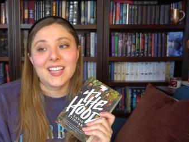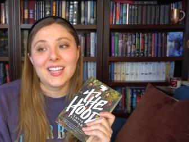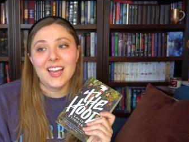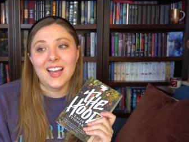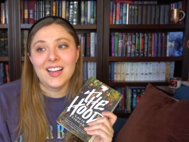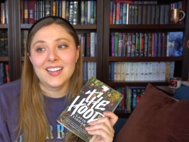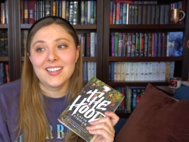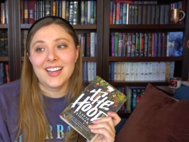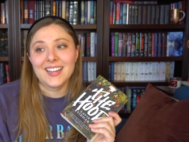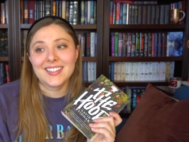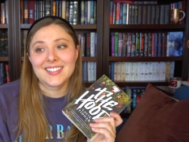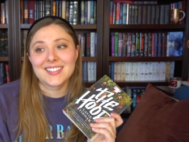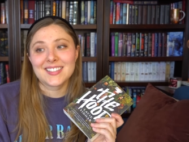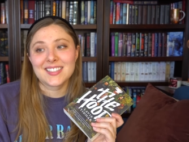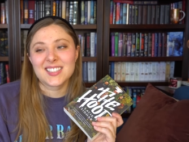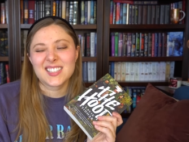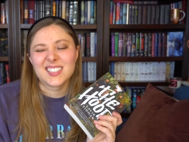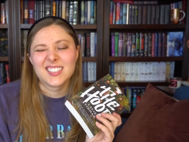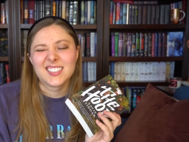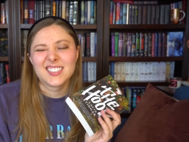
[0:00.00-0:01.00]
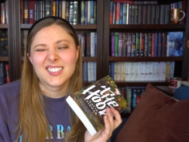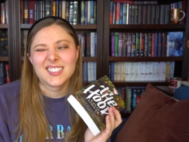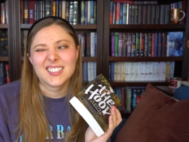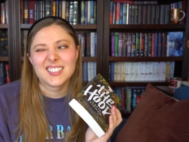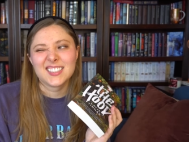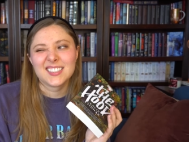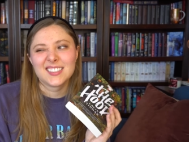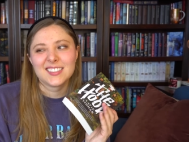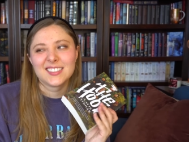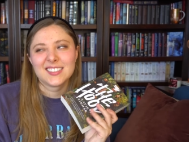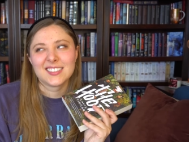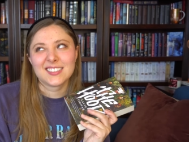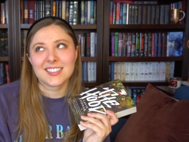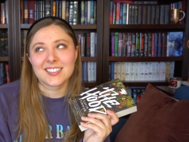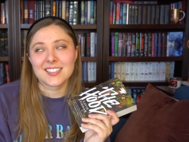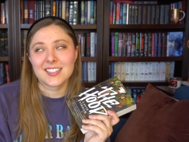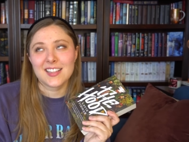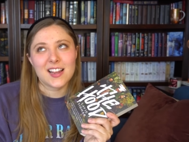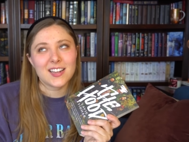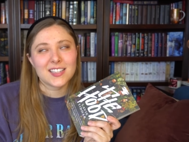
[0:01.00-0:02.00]
Yeah,
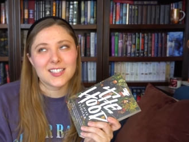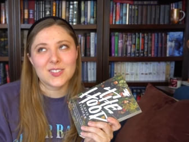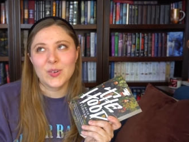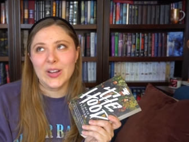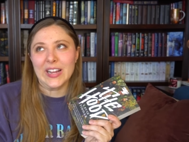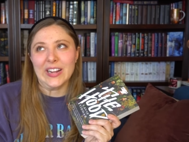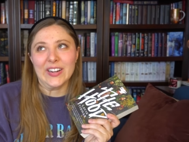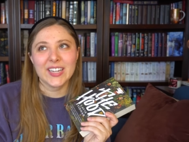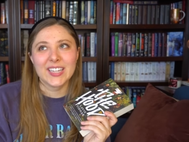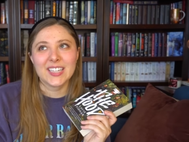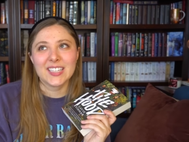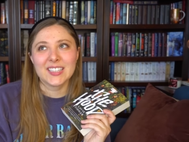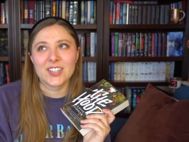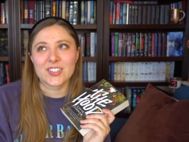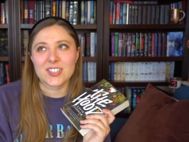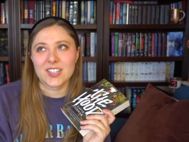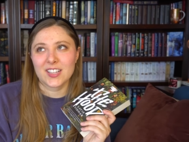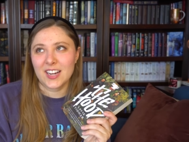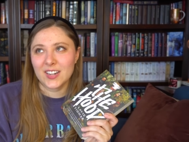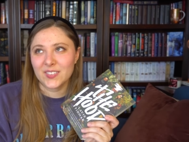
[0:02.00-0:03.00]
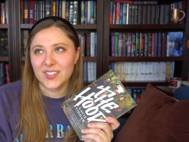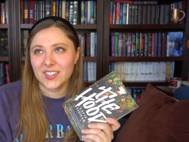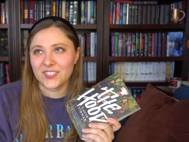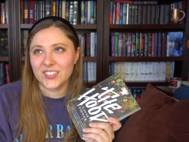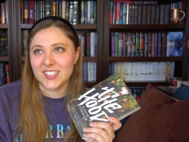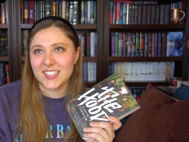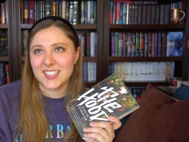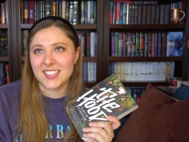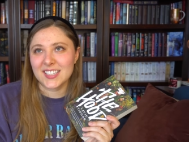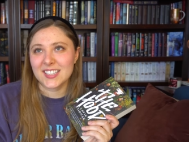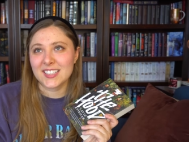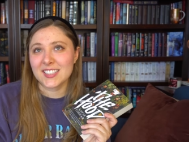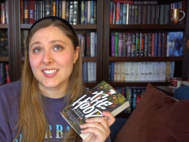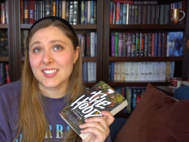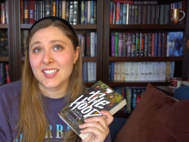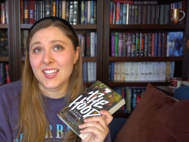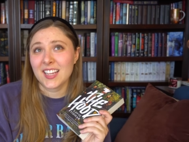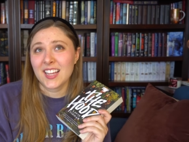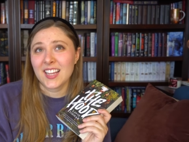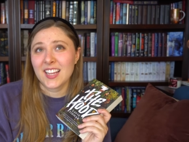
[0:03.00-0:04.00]
there's a lot of swearing, there's a lot of
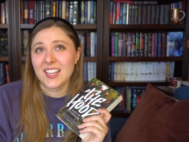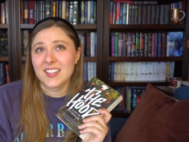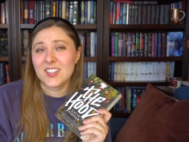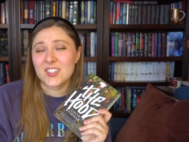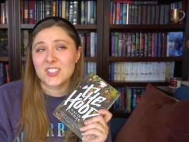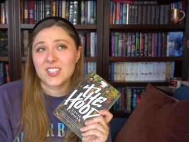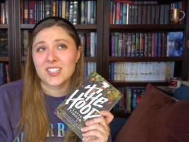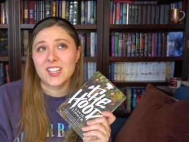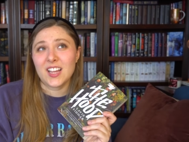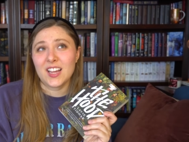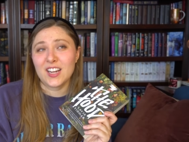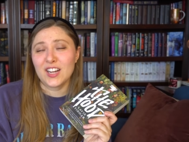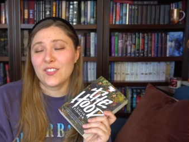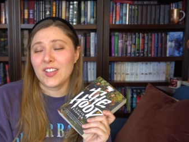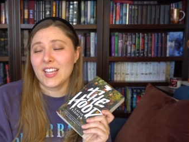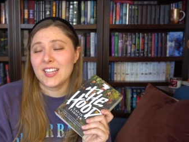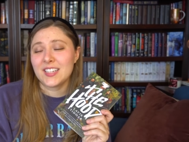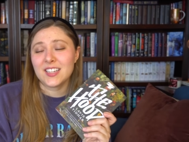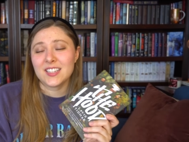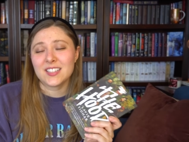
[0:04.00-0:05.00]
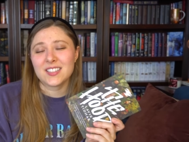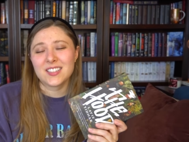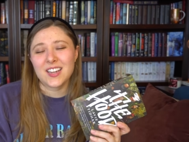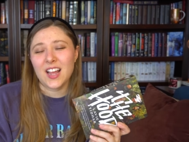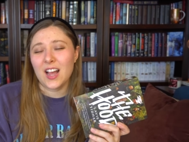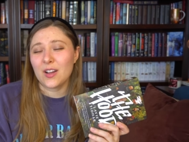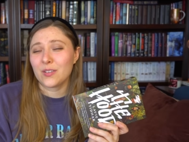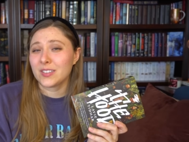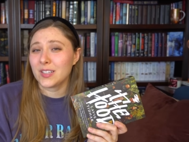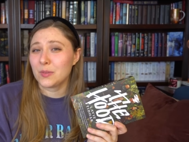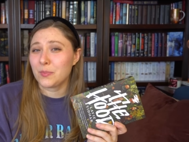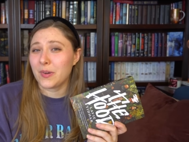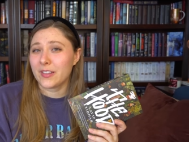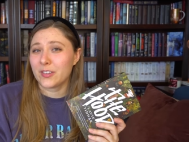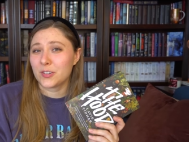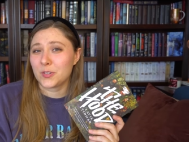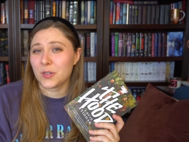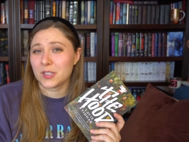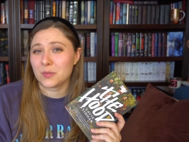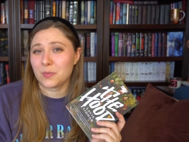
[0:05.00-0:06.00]
references, there's a lot of, it does not really
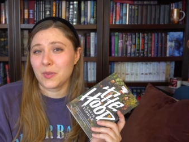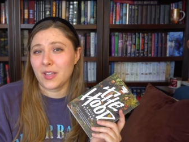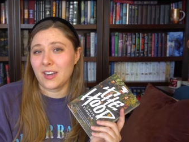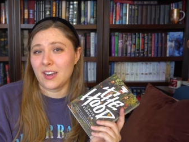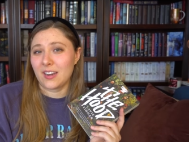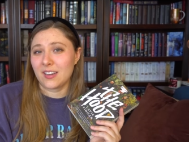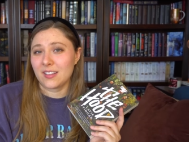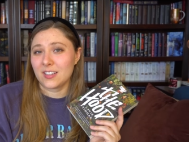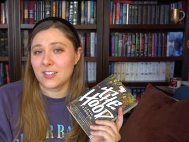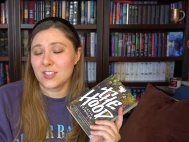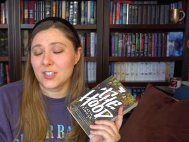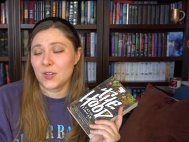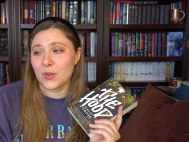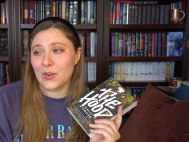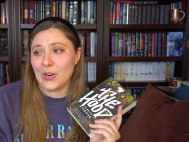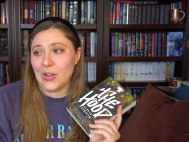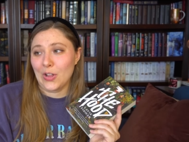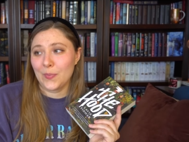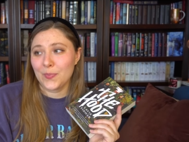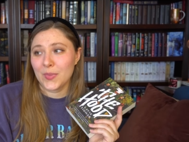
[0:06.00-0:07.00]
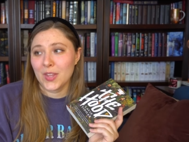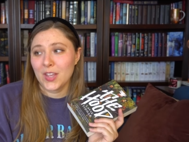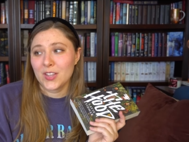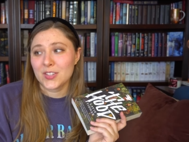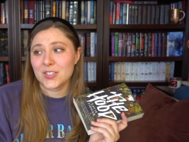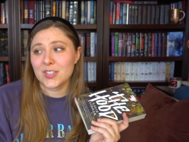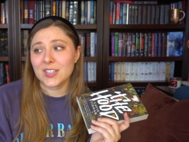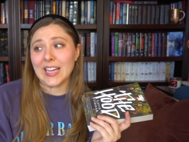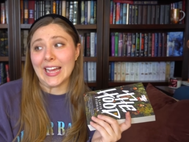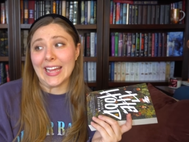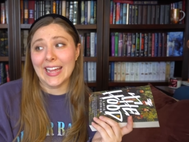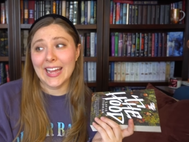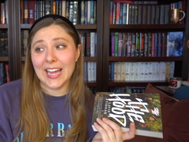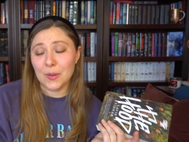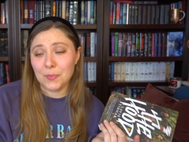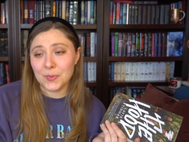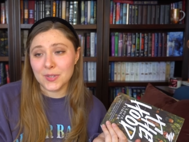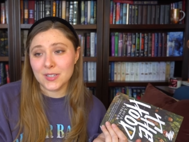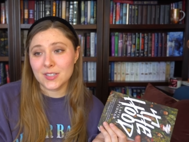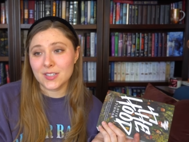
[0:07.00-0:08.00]
bother to explain anything to you at all. So like I
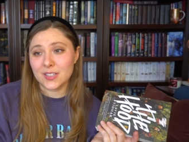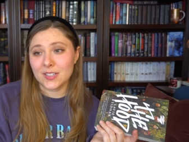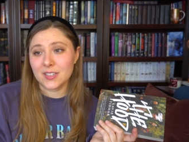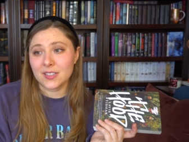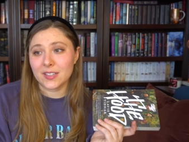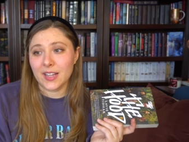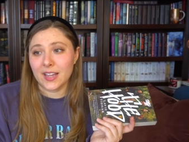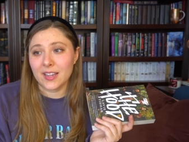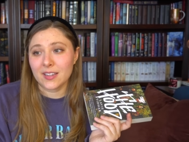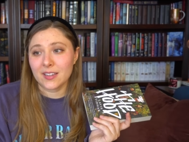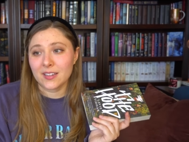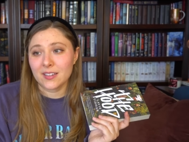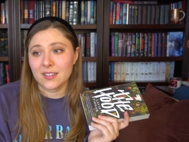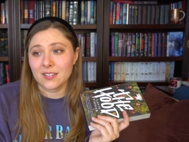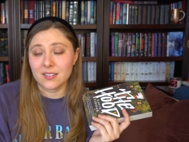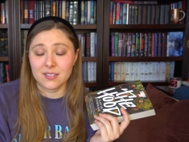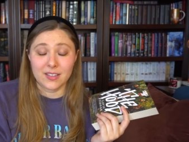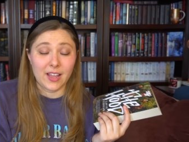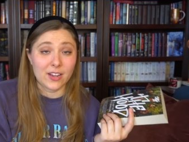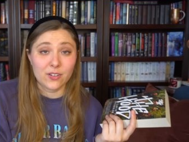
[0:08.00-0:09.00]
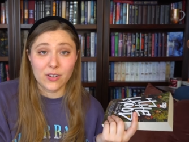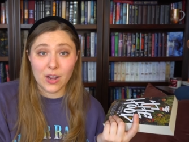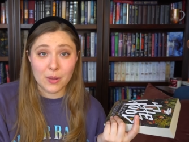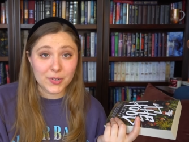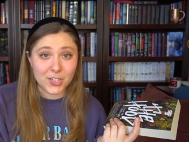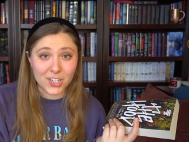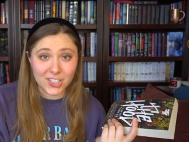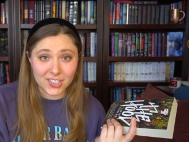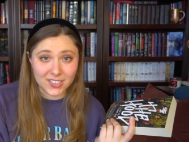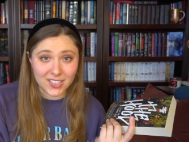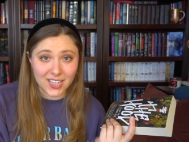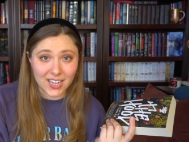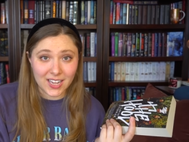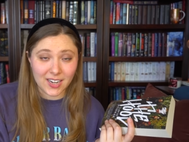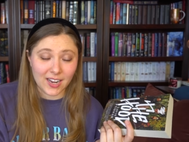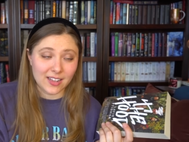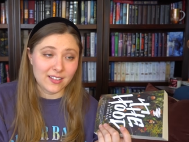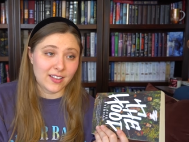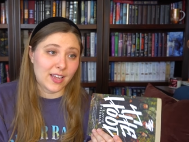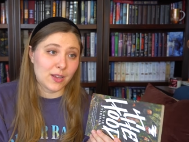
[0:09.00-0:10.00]
happen to like Robin Hood a
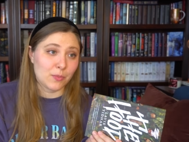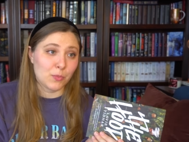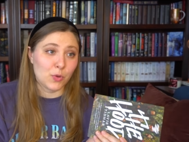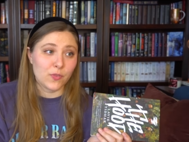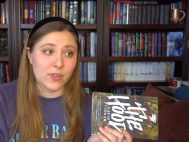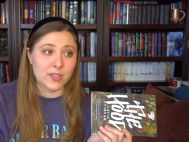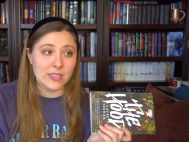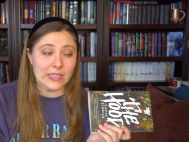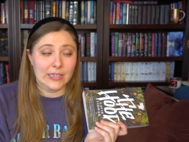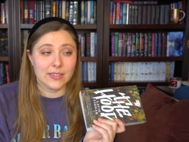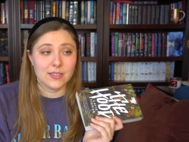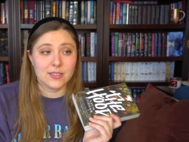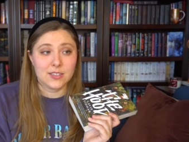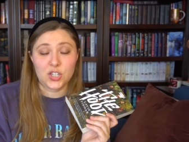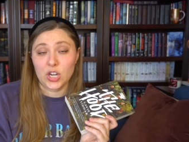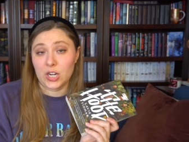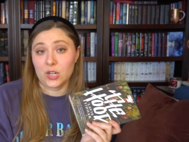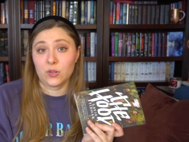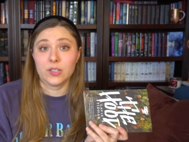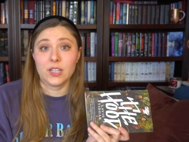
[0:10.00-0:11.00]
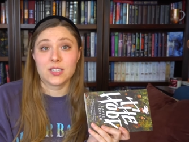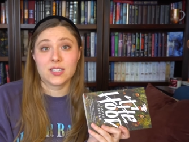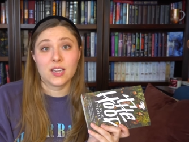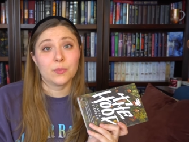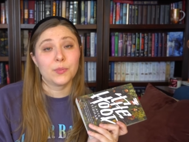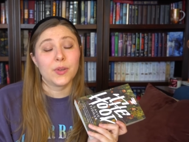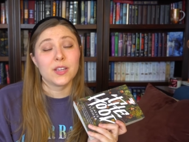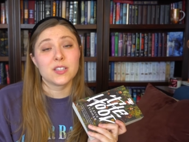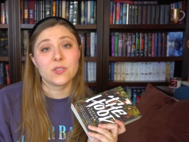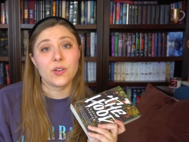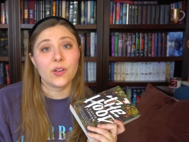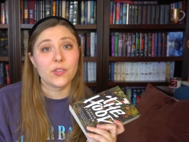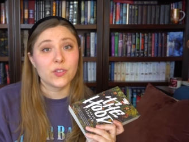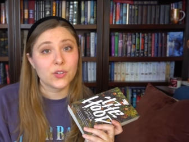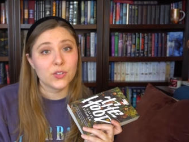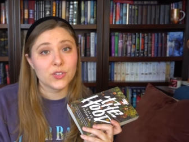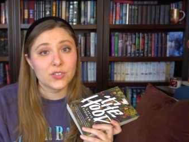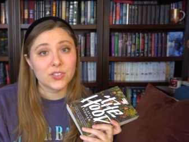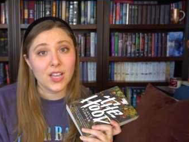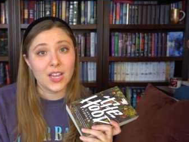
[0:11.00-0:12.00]
lot. I like movies that generally take place around the
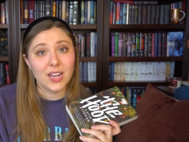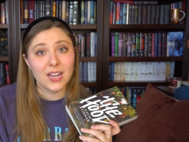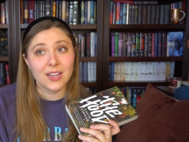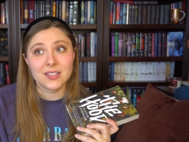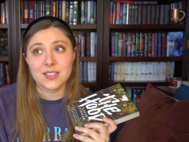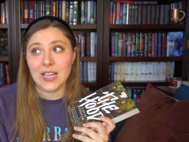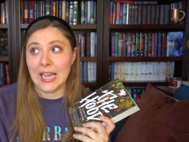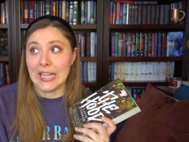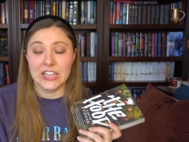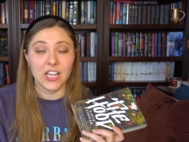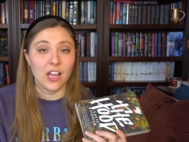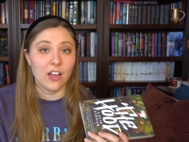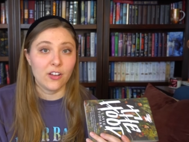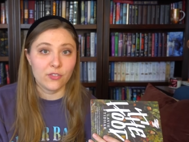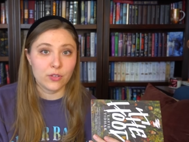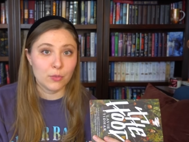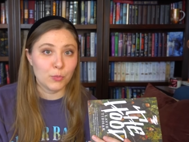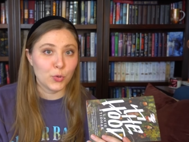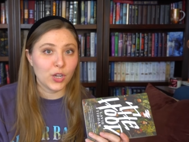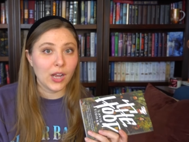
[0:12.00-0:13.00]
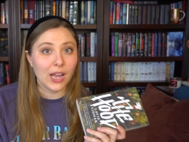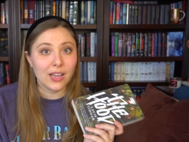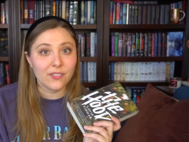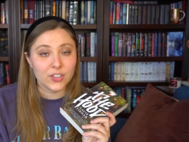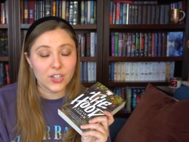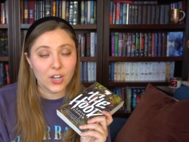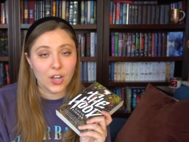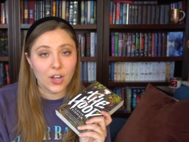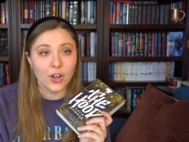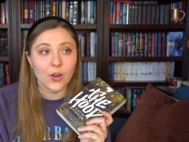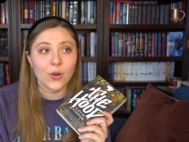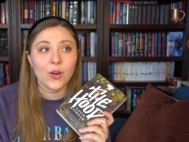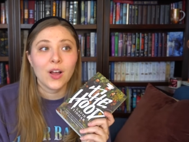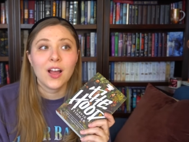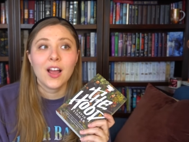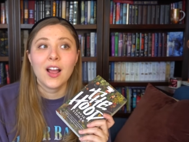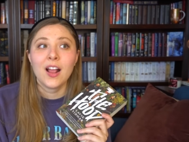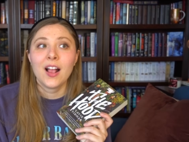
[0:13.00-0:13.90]
Crusades. I love the book Ivanhoe.